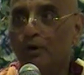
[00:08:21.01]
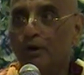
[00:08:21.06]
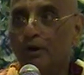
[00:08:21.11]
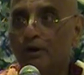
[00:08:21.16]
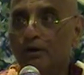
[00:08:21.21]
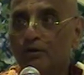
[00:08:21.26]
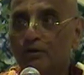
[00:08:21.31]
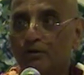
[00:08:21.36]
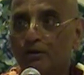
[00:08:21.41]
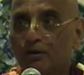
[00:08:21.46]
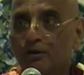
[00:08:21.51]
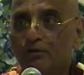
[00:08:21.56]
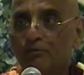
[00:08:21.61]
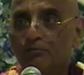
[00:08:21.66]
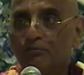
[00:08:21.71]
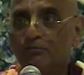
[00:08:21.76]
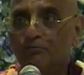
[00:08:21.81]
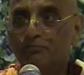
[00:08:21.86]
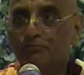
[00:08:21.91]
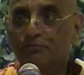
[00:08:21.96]
the
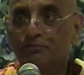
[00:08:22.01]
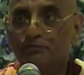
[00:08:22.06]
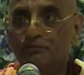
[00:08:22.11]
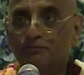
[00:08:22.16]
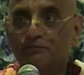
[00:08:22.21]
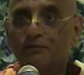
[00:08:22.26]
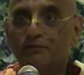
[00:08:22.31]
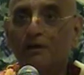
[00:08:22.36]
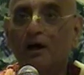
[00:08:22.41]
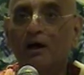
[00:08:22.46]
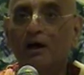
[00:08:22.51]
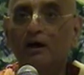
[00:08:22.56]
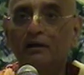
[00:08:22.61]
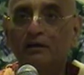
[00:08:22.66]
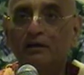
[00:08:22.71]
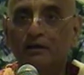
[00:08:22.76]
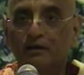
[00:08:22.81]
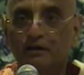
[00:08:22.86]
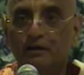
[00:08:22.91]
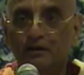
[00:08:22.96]
direction
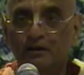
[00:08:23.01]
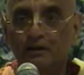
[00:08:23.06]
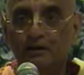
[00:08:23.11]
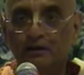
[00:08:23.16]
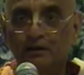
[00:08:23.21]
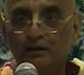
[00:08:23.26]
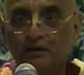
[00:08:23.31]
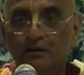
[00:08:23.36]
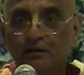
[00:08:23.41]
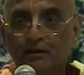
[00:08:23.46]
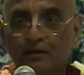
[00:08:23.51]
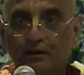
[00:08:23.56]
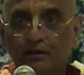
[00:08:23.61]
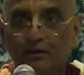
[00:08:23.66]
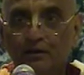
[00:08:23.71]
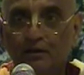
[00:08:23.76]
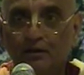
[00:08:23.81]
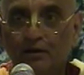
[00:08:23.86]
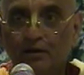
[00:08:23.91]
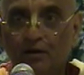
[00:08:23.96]
how
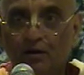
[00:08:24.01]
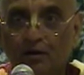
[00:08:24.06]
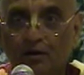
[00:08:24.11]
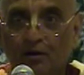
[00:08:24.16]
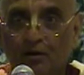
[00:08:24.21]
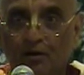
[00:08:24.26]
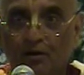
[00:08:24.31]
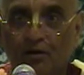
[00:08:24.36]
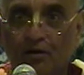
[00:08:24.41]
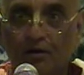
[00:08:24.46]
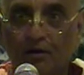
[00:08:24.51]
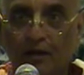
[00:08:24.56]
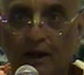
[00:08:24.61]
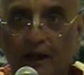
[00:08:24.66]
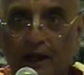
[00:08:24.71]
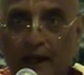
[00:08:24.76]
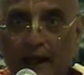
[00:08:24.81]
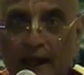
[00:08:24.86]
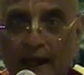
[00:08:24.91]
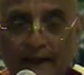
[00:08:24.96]
to
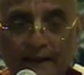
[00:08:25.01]
enjoy,